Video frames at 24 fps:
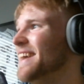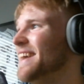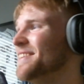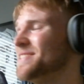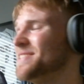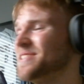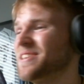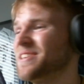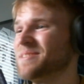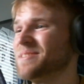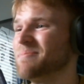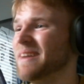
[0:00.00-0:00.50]
I
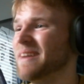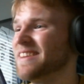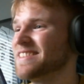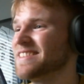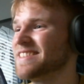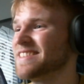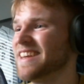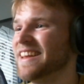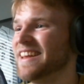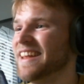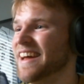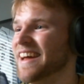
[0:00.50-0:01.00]
was just about to
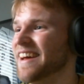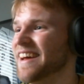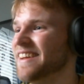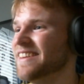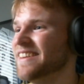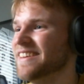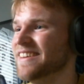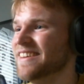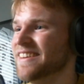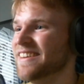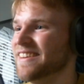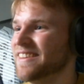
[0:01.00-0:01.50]
say
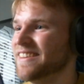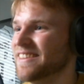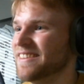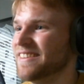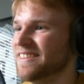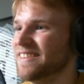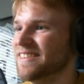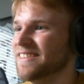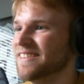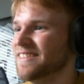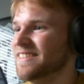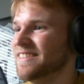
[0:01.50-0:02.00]
that.
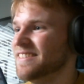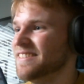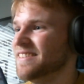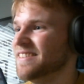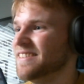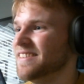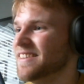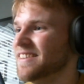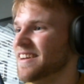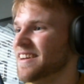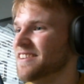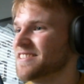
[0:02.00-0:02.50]

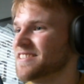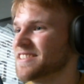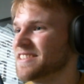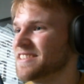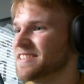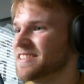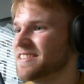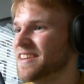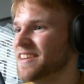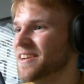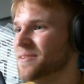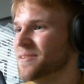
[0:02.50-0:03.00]
I was
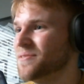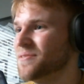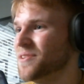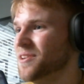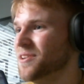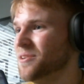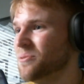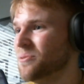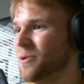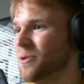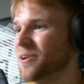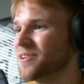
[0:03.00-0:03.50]
gonna say, if you
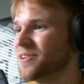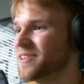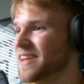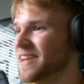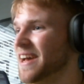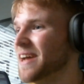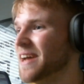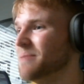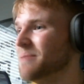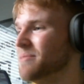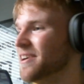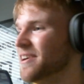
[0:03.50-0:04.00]
didn't want her
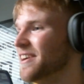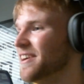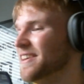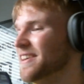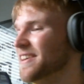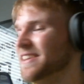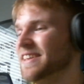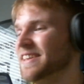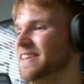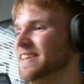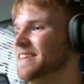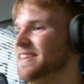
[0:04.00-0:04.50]
dead, bro, you
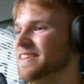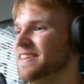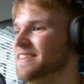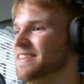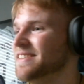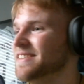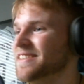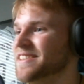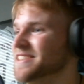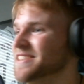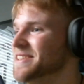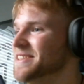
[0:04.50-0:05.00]

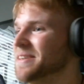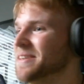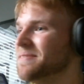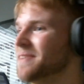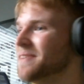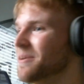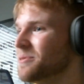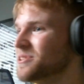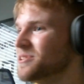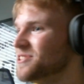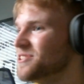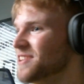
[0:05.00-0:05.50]
shouldn't have
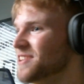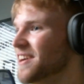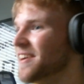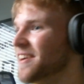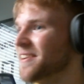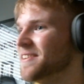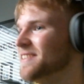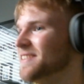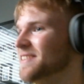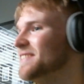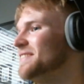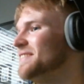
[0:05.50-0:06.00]
done what you
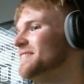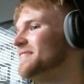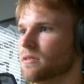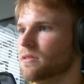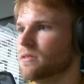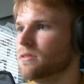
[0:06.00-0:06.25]
done.